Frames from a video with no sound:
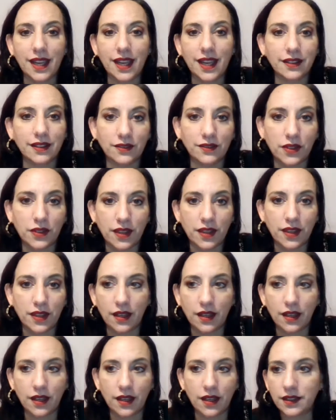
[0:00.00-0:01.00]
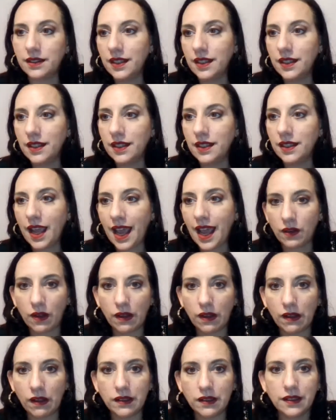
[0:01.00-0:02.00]
can't live without it at
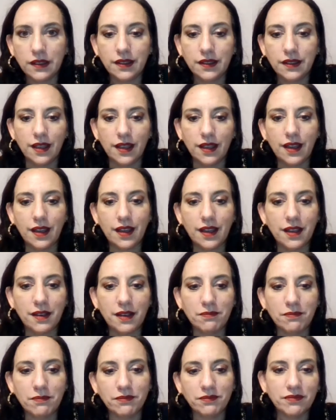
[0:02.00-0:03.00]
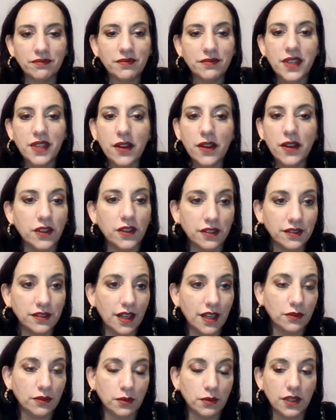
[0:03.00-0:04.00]
all. Um, never,
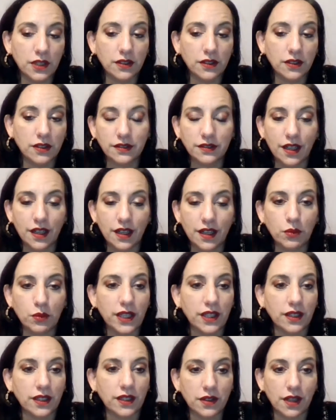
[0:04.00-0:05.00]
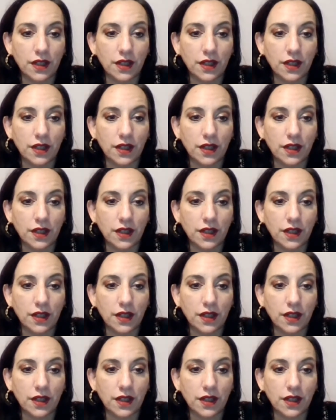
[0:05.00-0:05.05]
never would go a week